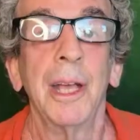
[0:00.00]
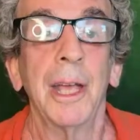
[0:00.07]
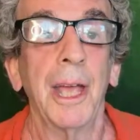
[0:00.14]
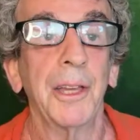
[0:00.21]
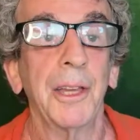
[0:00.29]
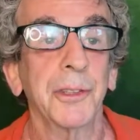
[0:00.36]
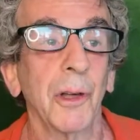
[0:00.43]

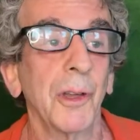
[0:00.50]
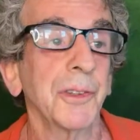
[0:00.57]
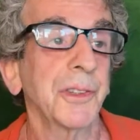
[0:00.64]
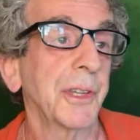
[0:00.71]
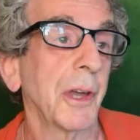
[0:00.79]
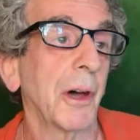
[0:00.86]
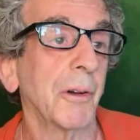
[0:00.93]
It's
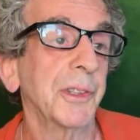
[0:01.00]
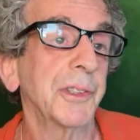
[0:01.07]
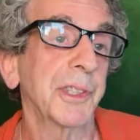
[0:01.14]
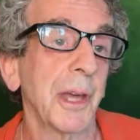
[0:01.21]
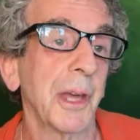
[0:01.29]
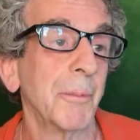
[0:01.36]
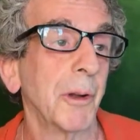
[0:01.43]

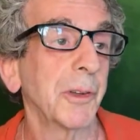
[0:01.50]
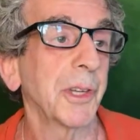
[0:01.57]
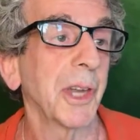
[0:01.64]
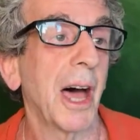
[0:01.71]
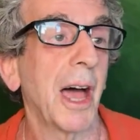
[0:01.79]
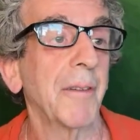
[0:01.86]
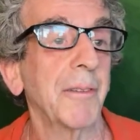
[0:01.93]

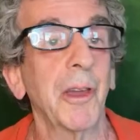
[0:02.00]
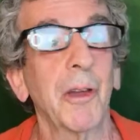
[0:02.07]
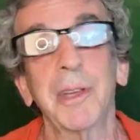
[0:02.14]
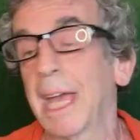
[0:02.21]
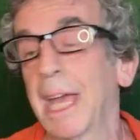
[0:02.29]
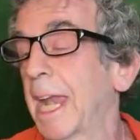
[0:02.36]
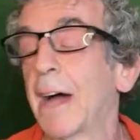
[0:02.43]
summertime.
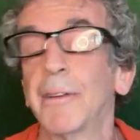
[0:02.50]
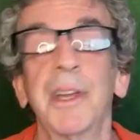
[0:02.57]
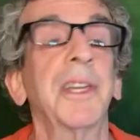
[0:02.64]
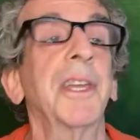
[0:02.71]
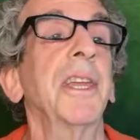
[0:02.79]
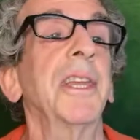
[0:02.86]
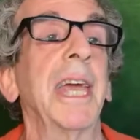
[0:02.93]
Get out
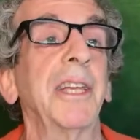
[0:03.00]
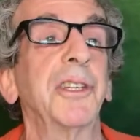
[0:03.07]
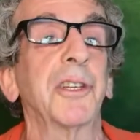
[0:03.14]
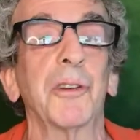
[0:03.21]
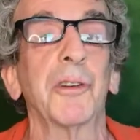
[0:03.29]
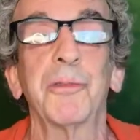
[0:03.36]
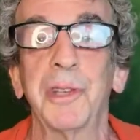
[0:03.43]
into
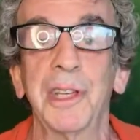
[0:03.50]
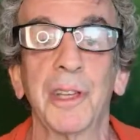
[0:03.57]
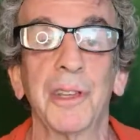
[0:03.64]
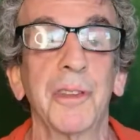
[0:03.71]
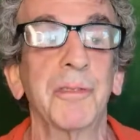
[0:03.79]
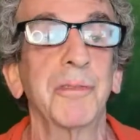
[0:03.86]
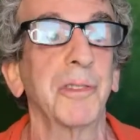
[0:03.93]
nature, feel
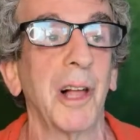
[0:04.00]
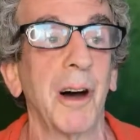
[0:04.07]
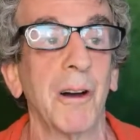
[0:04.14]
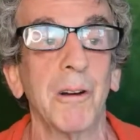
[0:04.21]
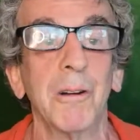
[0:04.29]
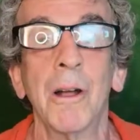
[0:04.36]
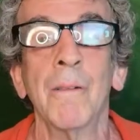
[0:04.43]
the
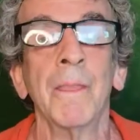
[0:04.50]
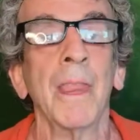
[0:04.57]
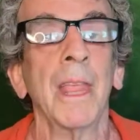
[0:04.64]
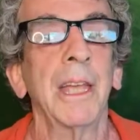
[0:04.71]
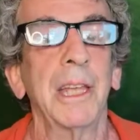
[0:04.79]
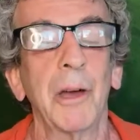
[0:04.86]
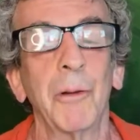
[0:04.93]
flow.
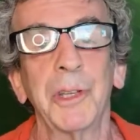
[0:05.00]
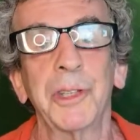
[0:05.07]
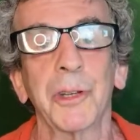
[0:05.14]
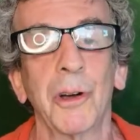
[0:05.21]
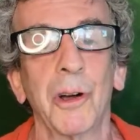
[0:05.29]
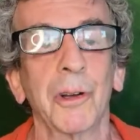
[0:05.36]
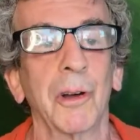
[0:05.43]
We
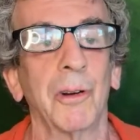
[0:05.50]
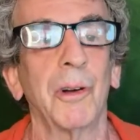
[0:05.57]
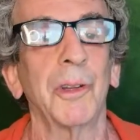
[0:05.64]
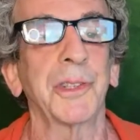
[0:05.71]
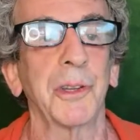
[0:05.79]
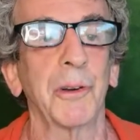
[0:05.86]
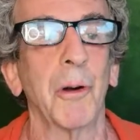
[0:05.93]
talk
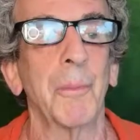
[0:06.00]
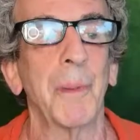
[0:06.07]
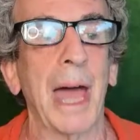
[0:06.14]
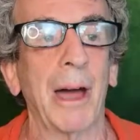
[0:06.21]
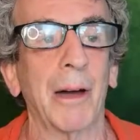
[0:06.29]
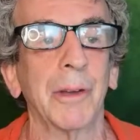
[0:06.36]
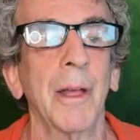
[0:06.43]
also
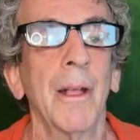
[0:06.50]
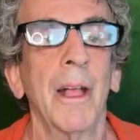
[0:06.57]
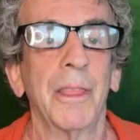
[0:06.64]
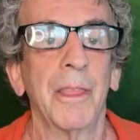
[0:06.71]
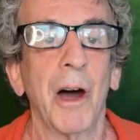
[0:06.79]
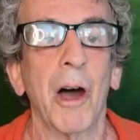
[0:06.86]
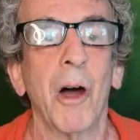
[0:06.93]
about
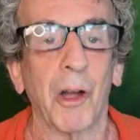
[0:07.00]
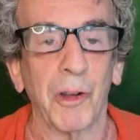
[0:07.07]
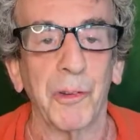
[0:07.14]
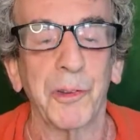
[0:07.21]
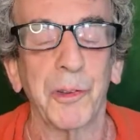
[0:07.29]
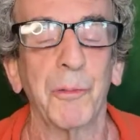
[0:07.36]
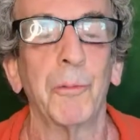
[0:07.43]
the
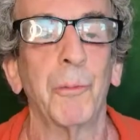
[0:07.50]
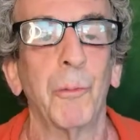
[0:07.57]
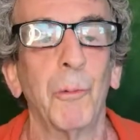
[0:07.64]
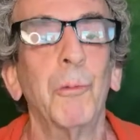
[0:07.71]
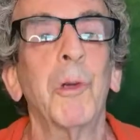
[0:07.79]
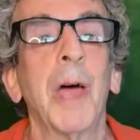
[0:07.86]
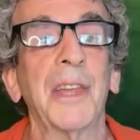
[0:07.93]
heart's
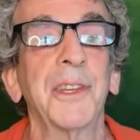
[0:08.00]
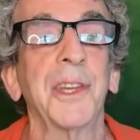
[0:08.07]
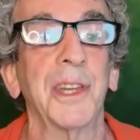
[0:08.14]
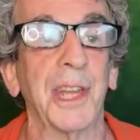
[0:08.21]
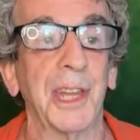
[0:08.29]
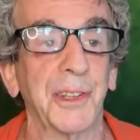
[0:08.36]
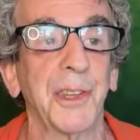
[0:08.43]

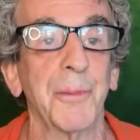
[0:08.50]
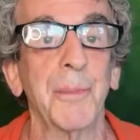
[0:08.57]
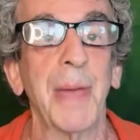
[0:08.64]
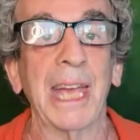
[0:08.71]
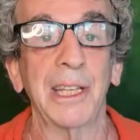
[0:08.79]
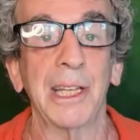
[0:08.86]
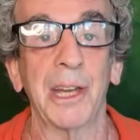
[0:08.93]
resonance, the
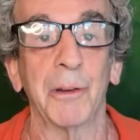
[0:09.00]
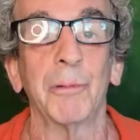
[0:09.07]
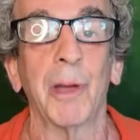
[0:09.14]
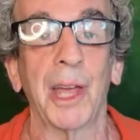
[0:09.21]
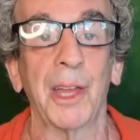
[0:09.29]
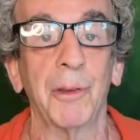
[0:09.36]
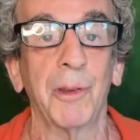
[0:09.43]
magnetic
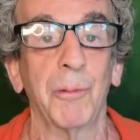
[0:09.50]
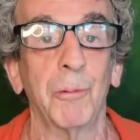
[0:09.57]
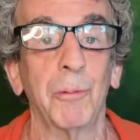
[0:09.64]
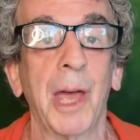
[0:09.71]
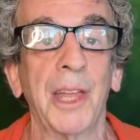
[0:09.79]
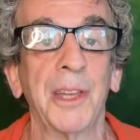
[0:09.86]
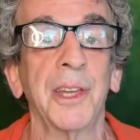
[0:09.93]

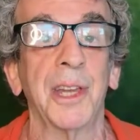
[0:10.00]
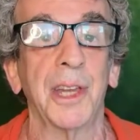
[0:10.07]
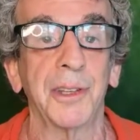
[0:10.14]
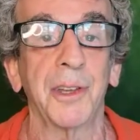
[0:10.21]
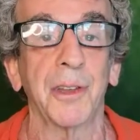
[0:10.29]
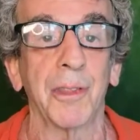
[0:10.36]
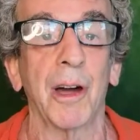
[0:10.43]

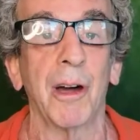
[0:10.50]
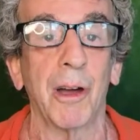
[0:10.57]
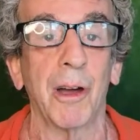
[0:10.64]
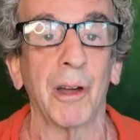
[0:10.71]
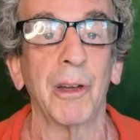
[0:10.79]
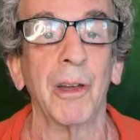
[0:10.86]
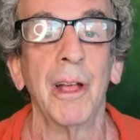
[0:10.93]
resonance of the
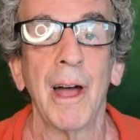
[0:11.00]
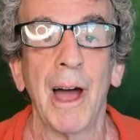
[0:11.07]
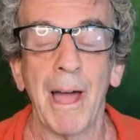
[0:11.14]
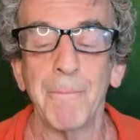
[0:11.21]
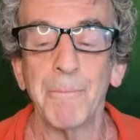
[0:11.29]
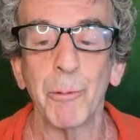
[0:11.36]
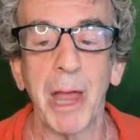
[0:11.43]
heart.
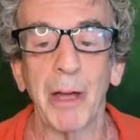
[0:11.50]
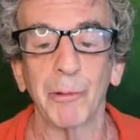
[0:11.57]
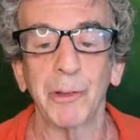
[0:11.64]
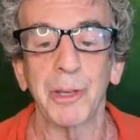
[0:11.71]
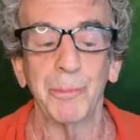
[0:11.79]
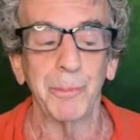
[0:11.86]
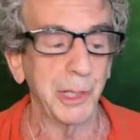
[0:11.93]
I'm around
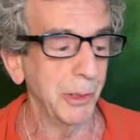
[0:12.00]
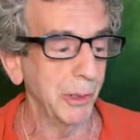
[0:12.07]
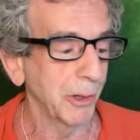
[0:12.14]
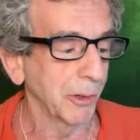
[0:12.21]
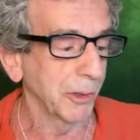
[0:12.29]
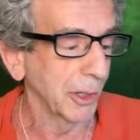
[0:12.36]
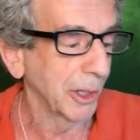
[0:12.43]

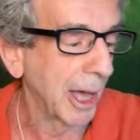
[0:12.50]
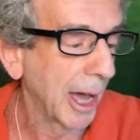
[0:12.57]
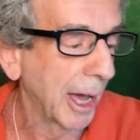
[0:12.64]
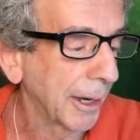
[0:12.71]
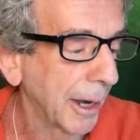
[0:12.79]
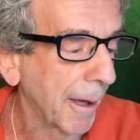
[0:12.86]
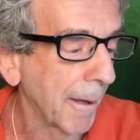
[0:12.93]
computers a lot.